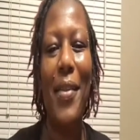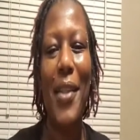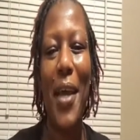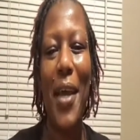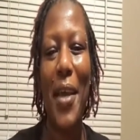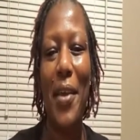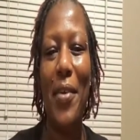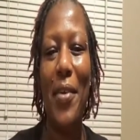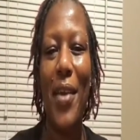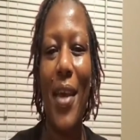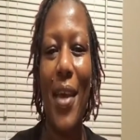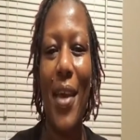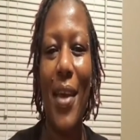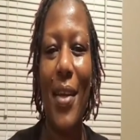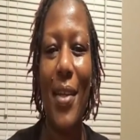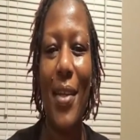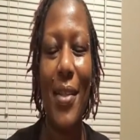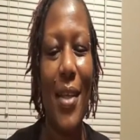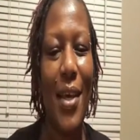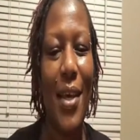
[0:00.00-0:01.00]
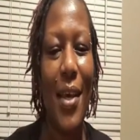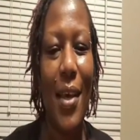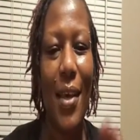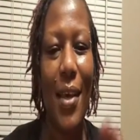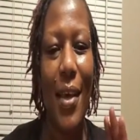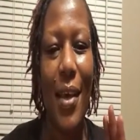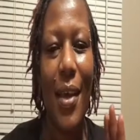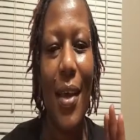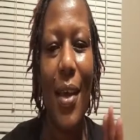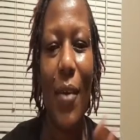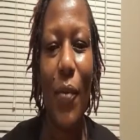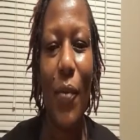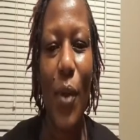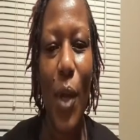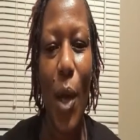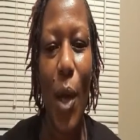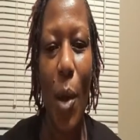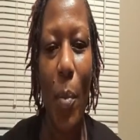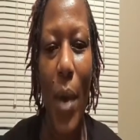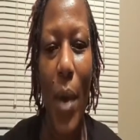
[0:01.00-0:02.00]
Thank you, Candice. If you
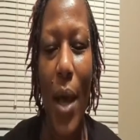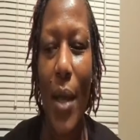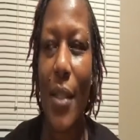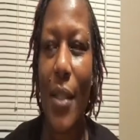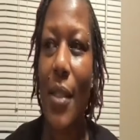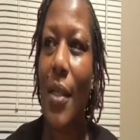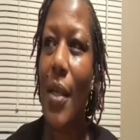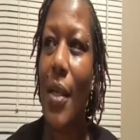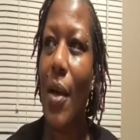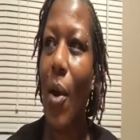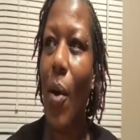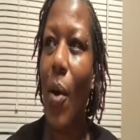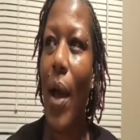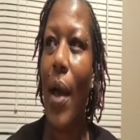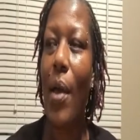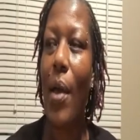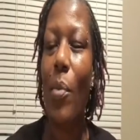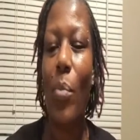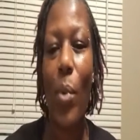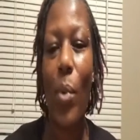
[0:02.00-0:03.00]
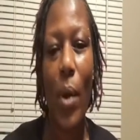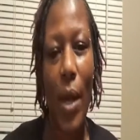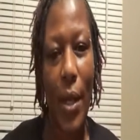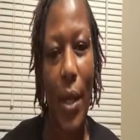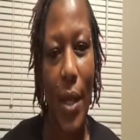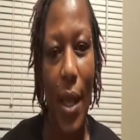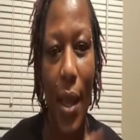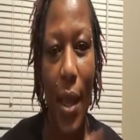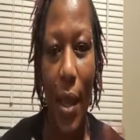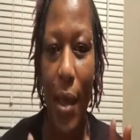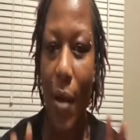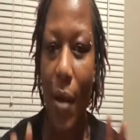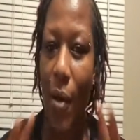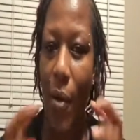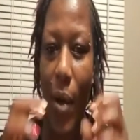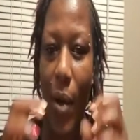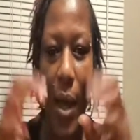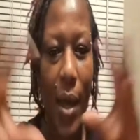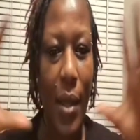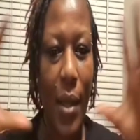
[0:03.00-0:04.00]
don't mind, to me, okay, break down.
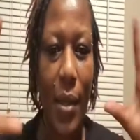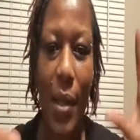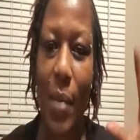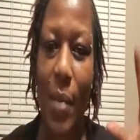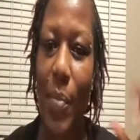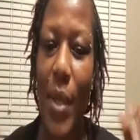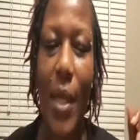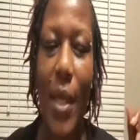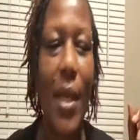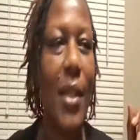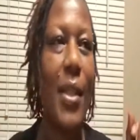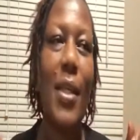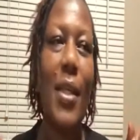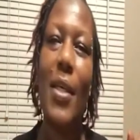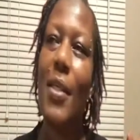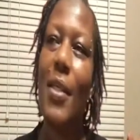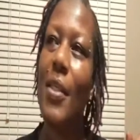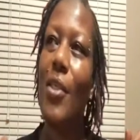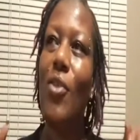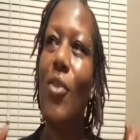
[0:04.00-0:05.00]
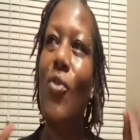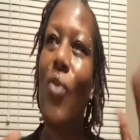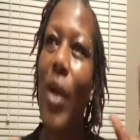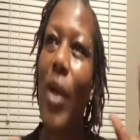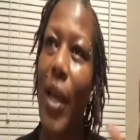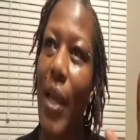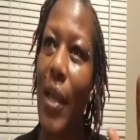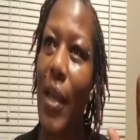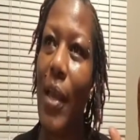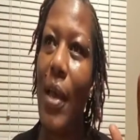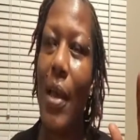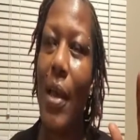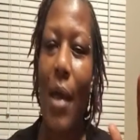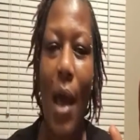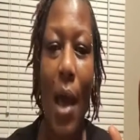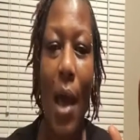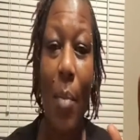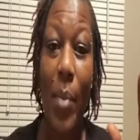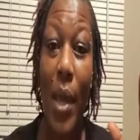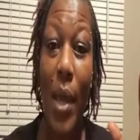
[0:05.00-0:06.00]
Okay, let me get this straight.
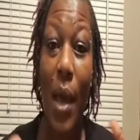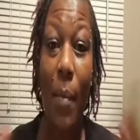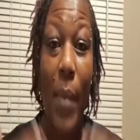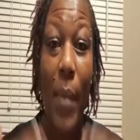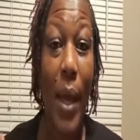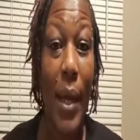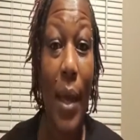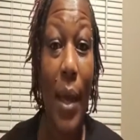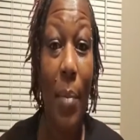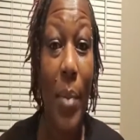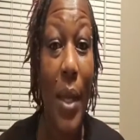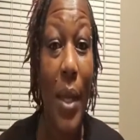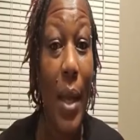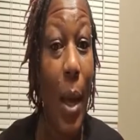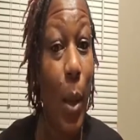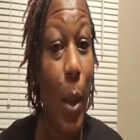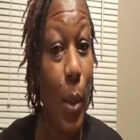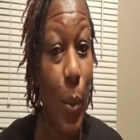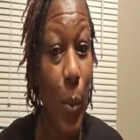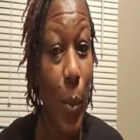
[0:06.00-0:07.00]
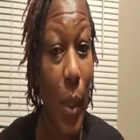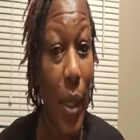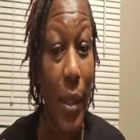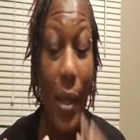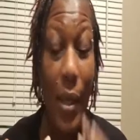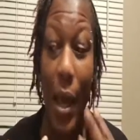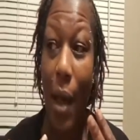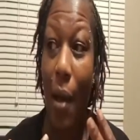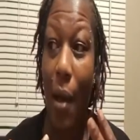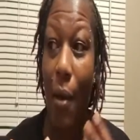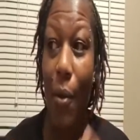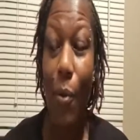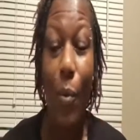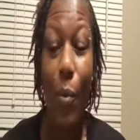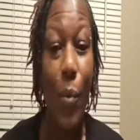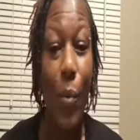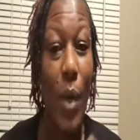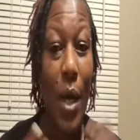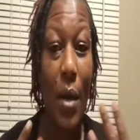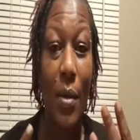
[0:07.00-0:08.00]
I mean, I might not be the only one, y'all,
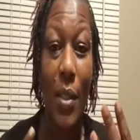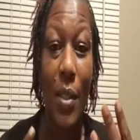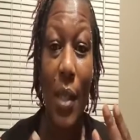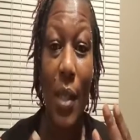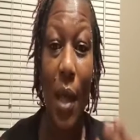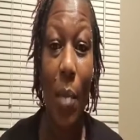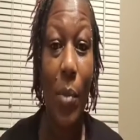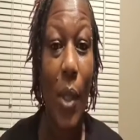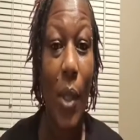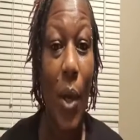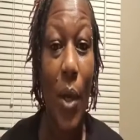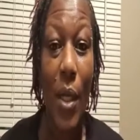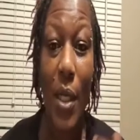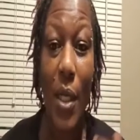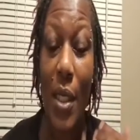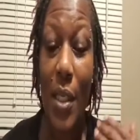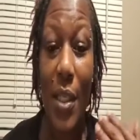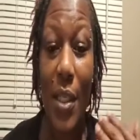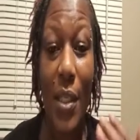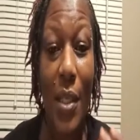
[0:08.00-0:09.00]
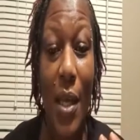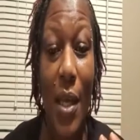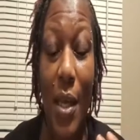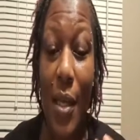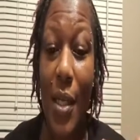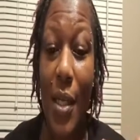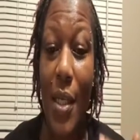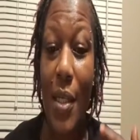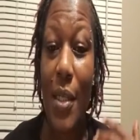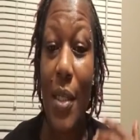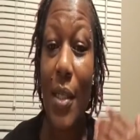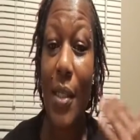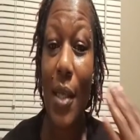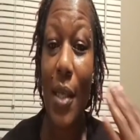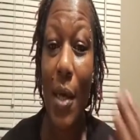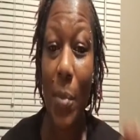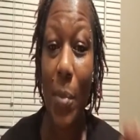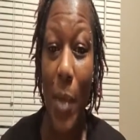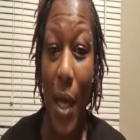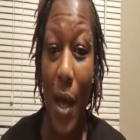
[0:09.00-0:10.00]
because oh, I'm learning this sorry, this
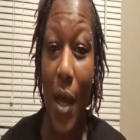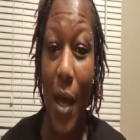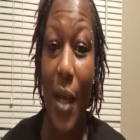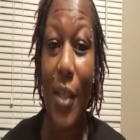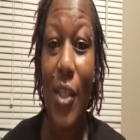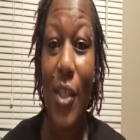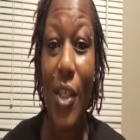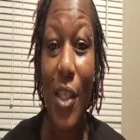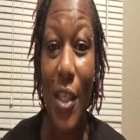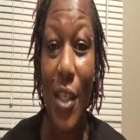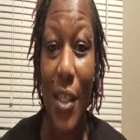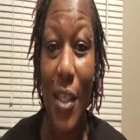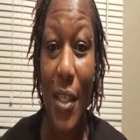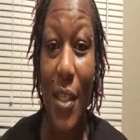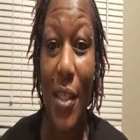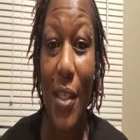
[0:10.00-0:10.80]
subconscious